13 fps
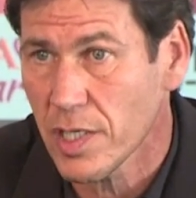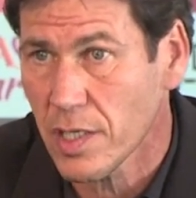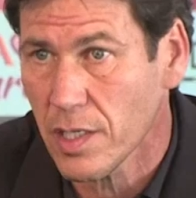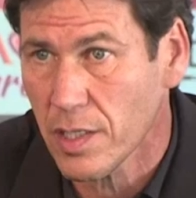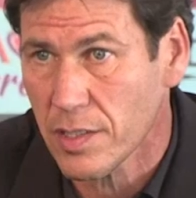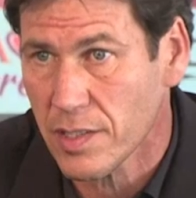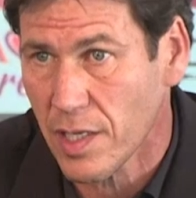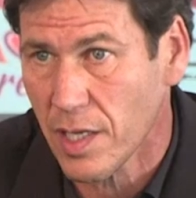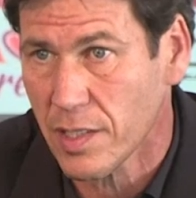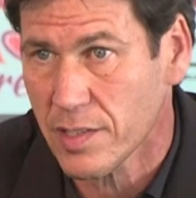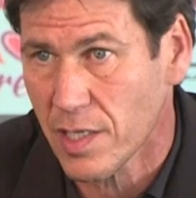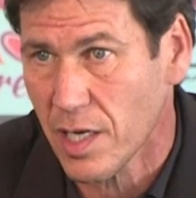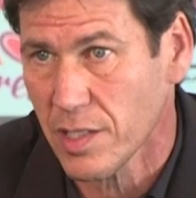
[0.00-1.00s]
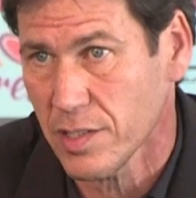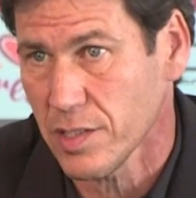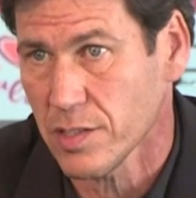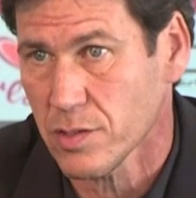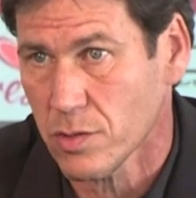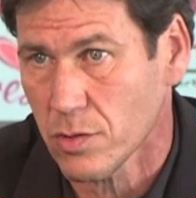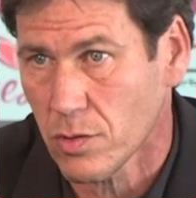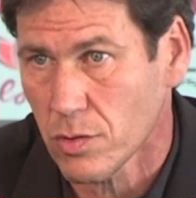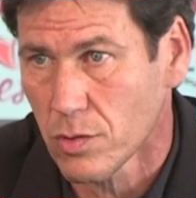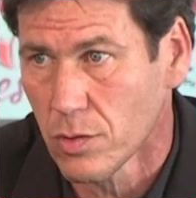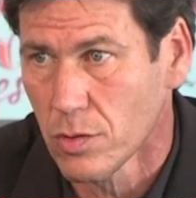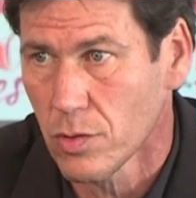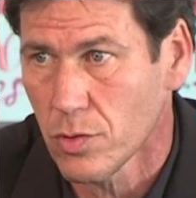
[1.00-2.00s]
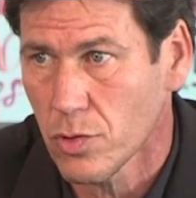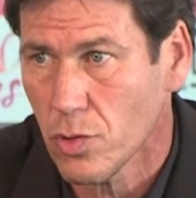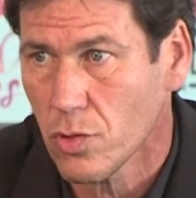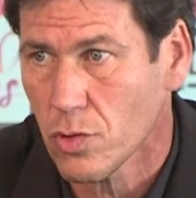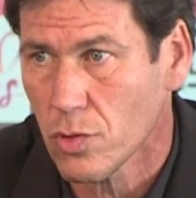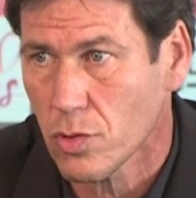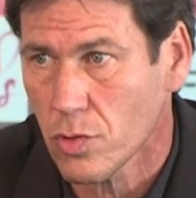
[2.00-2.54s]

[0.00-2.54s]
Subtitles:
I know, and the players know, that we must